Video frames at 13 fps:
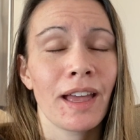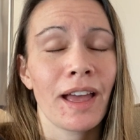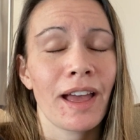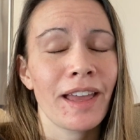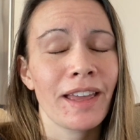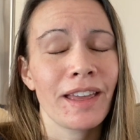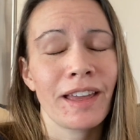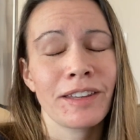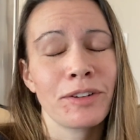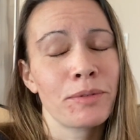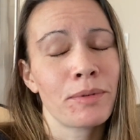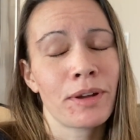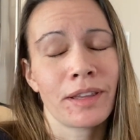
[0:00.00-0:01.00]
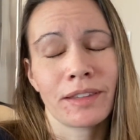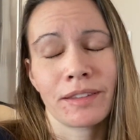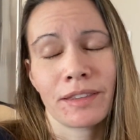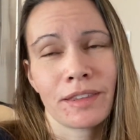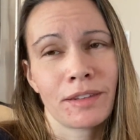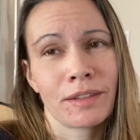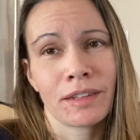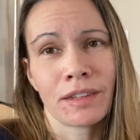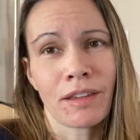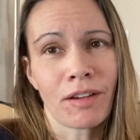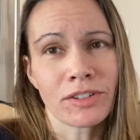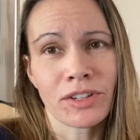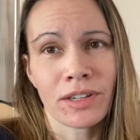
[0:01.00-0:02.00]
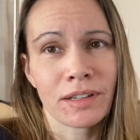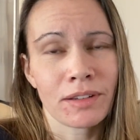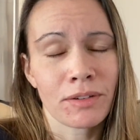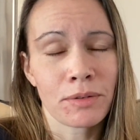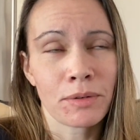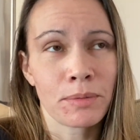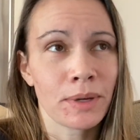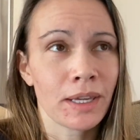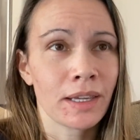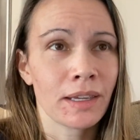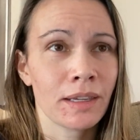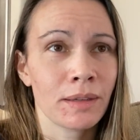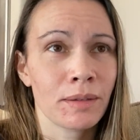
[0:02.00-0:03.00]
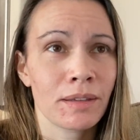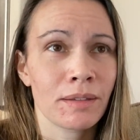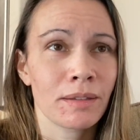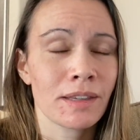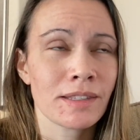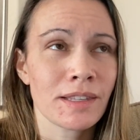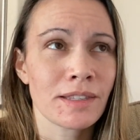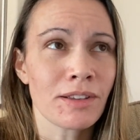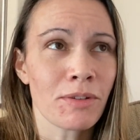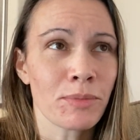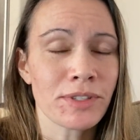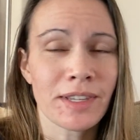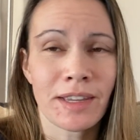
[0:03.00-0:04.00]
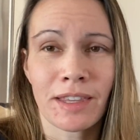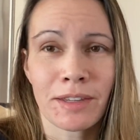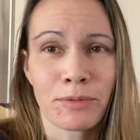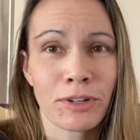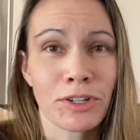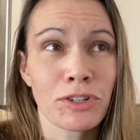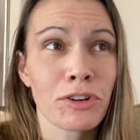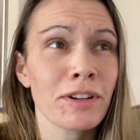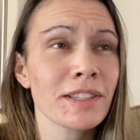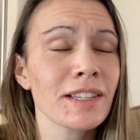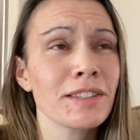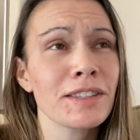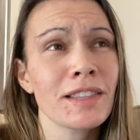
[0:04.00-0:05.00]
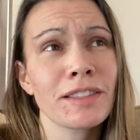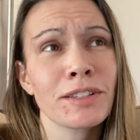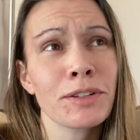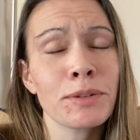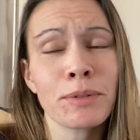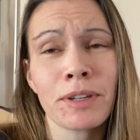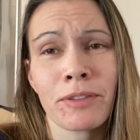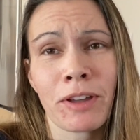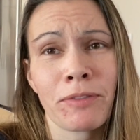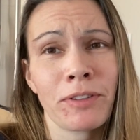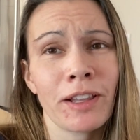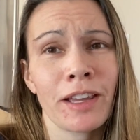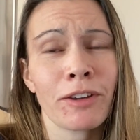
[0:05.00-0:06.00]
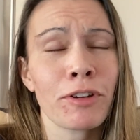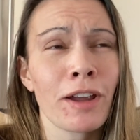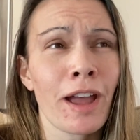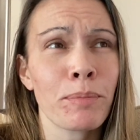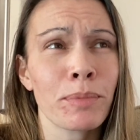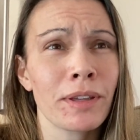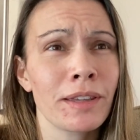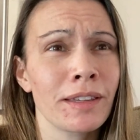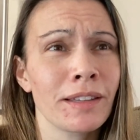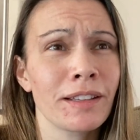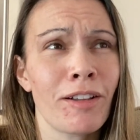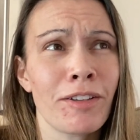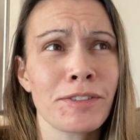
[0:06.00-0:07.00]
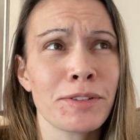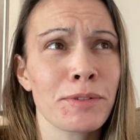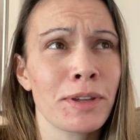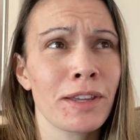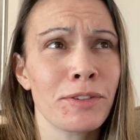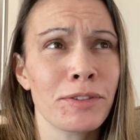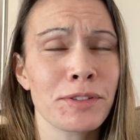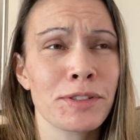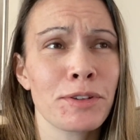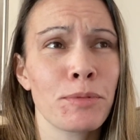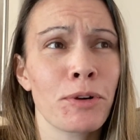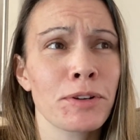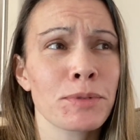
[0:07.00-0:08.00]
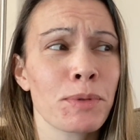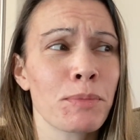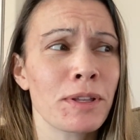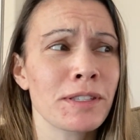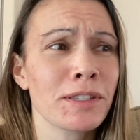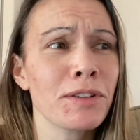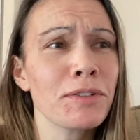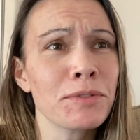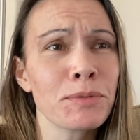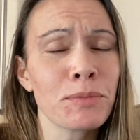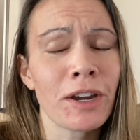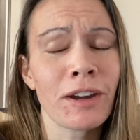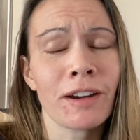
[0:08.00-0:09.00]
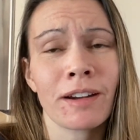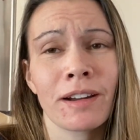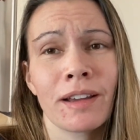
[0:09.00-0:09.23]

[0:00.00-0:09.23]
I don't want the nausea to go away because it's almost like that reassurance. And two, if I feel like crap, it also kills two birds with one stone, where